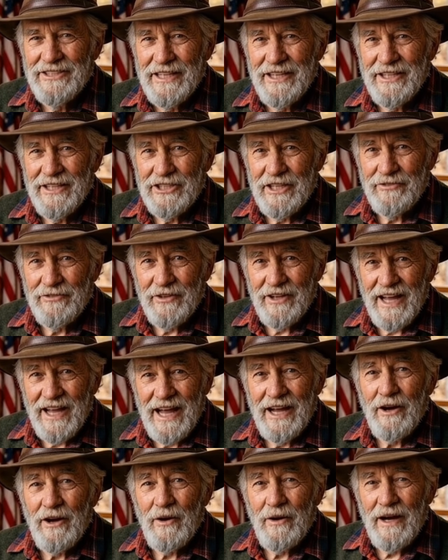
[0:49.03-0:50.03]
at a different
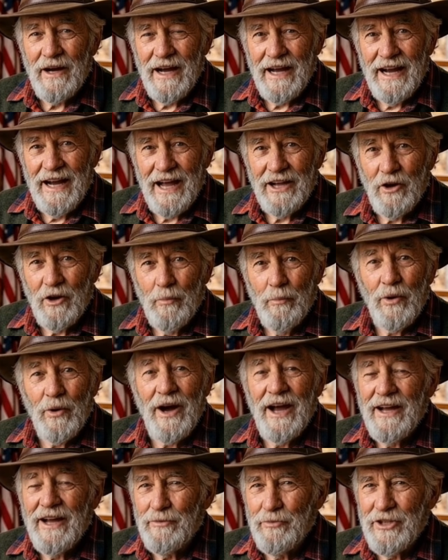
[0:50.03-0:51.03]
angle, and your
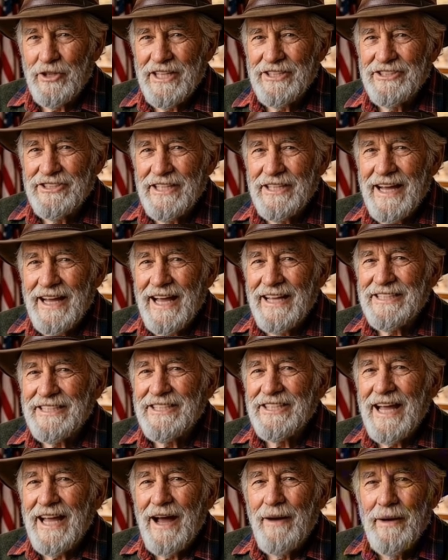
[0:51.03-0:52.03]
brain reads it as
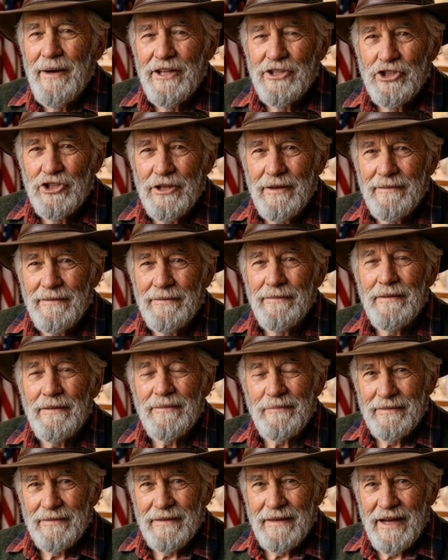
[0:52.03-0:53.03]
damage.
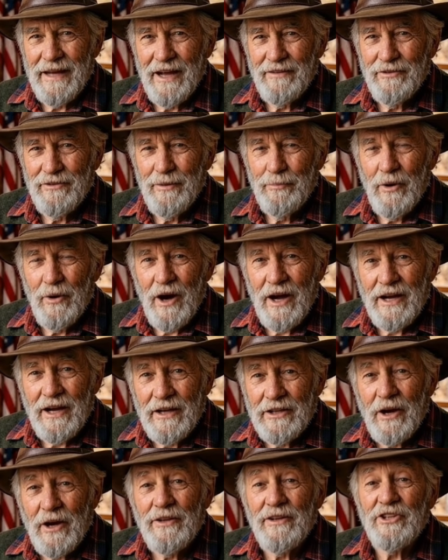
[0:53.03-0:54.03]
Every
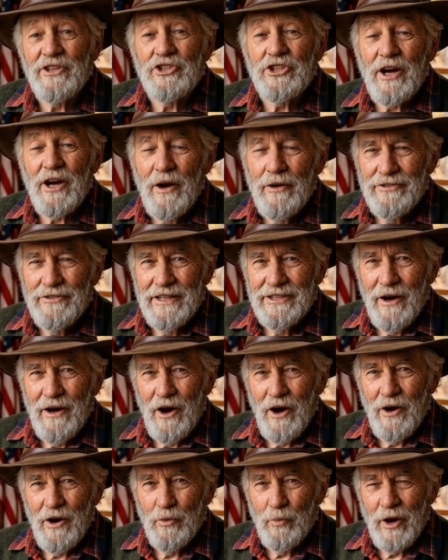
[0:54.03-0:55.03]
product on the shelf at the
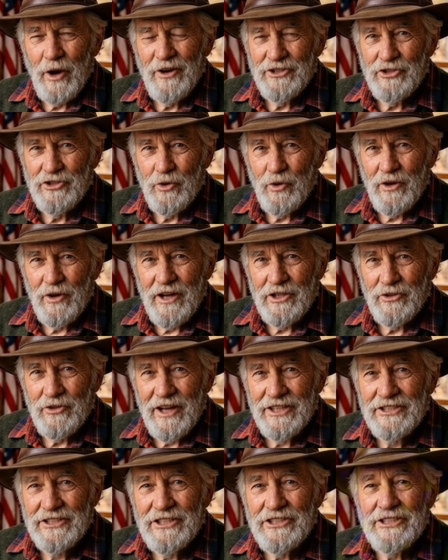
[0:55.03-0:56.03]
hardware store
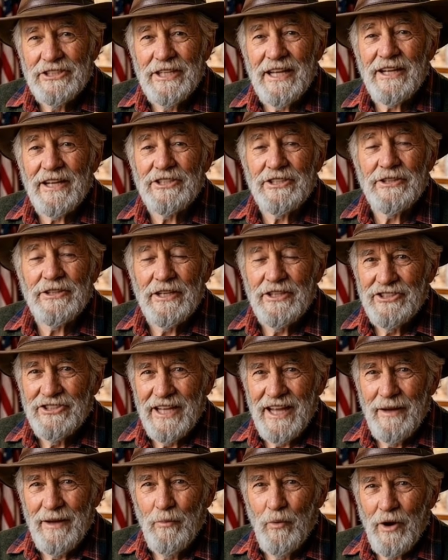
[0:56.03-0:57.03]
addresses this the
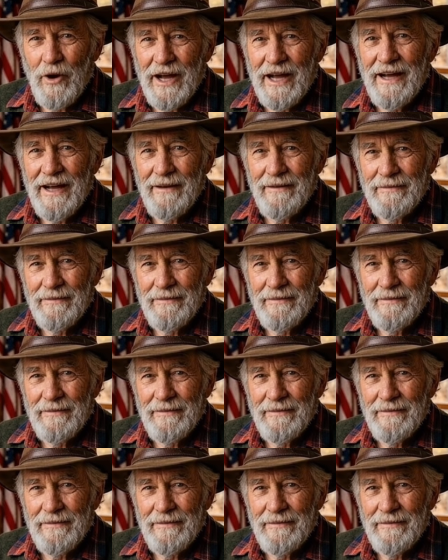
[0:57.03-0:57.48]
same way.